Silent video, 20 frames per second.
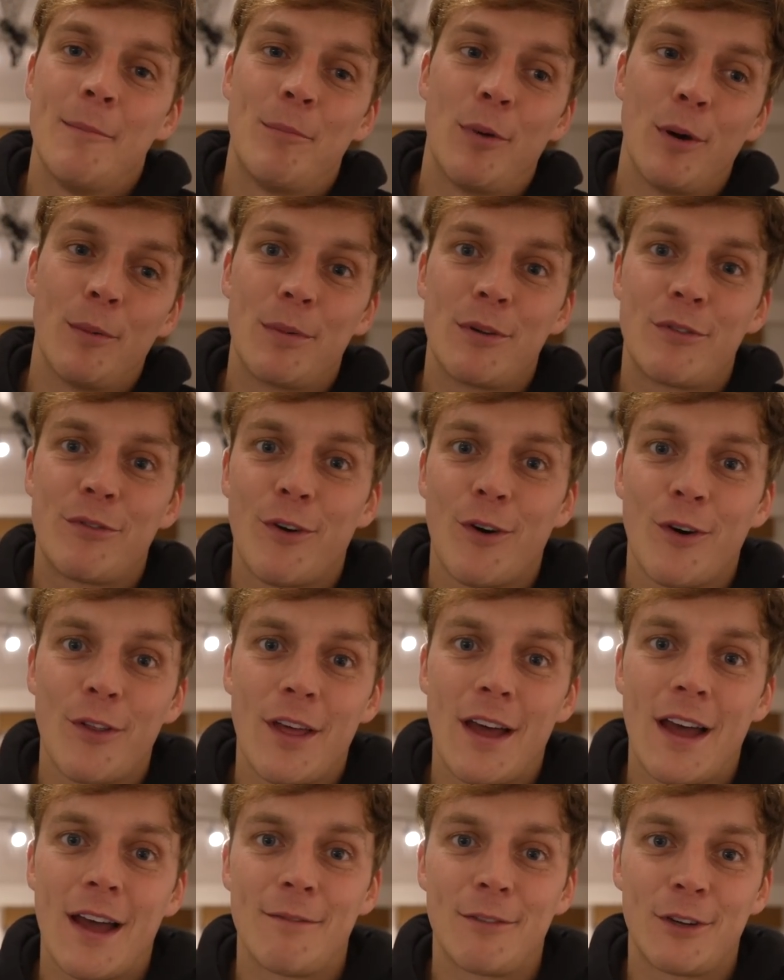But before
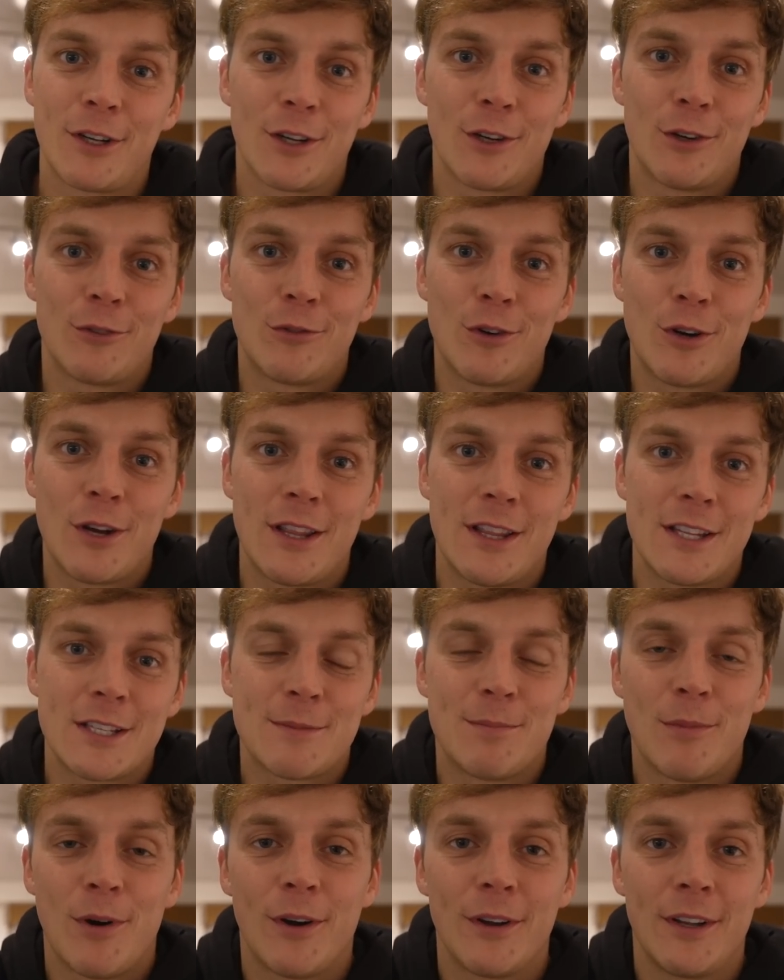that, I'm going to go running
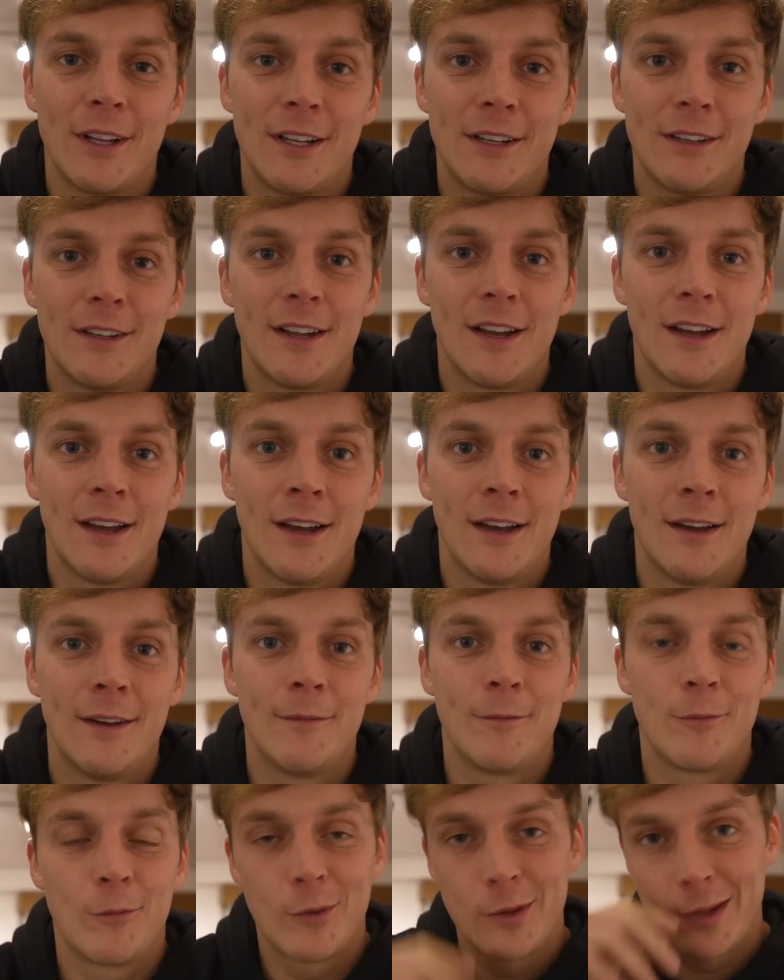this morning
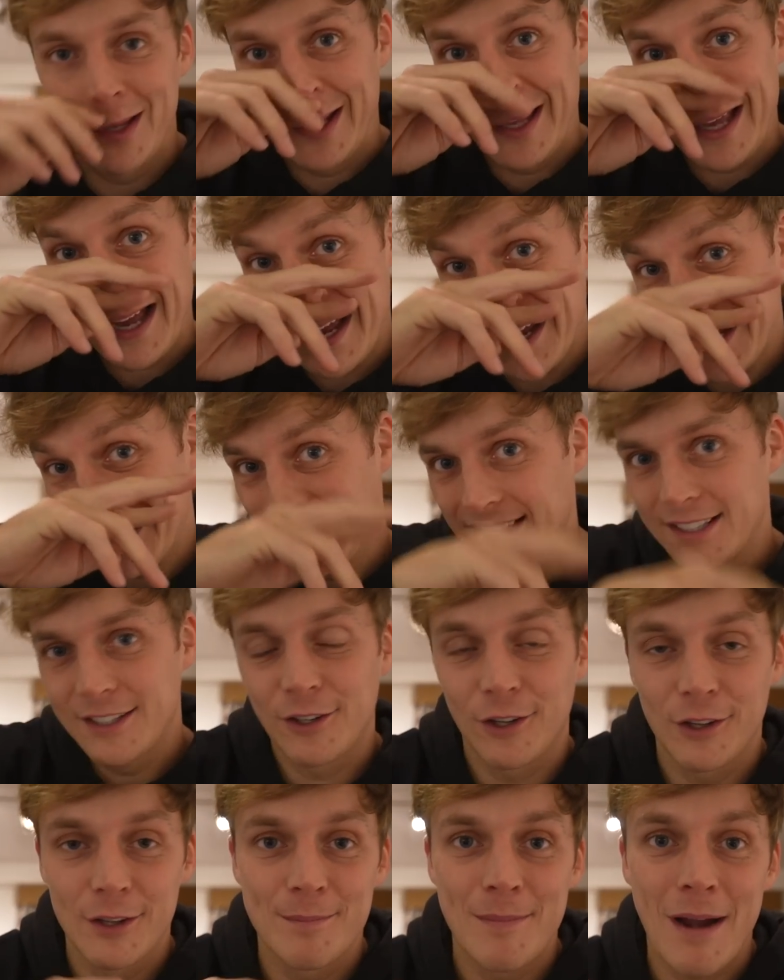with a guy
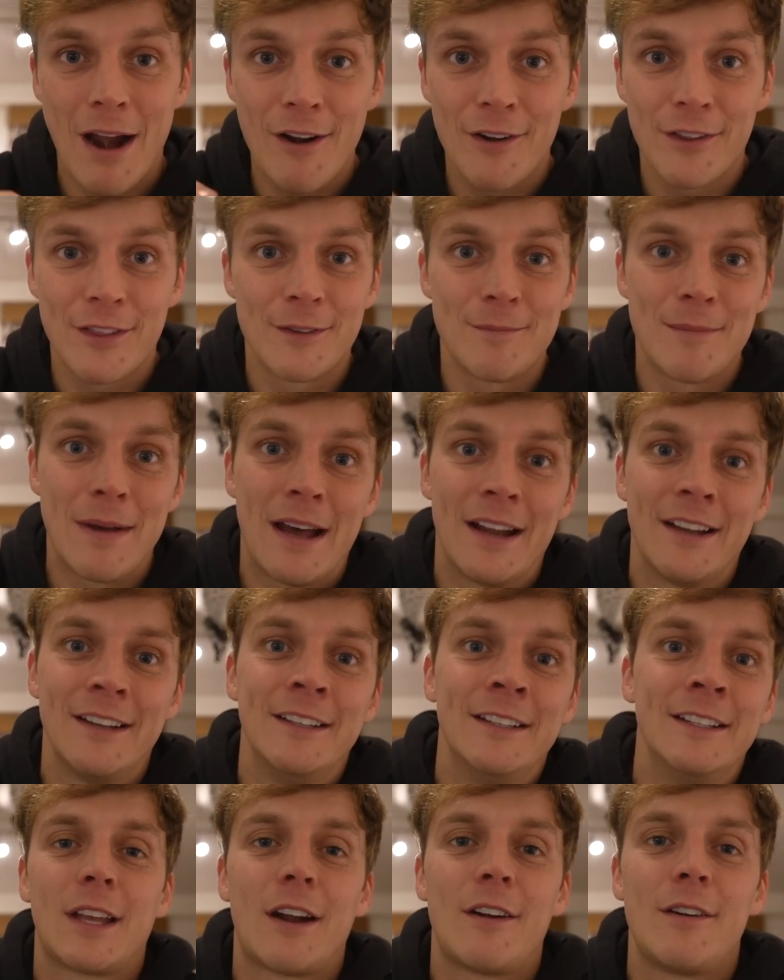called the Marathon
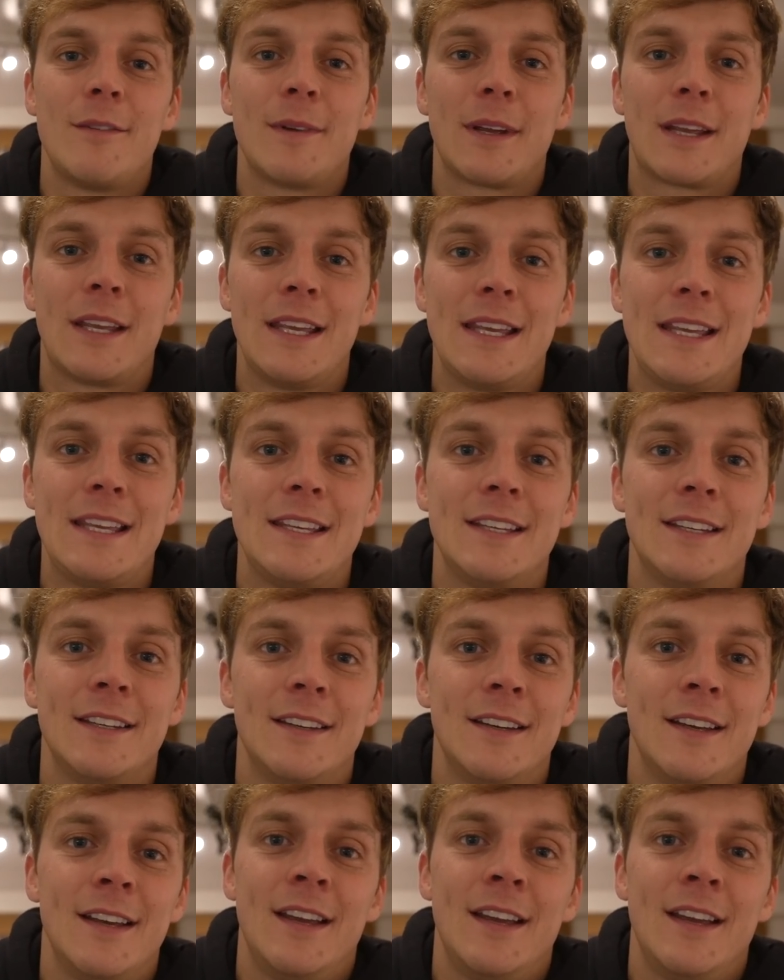Man, Gary McGee.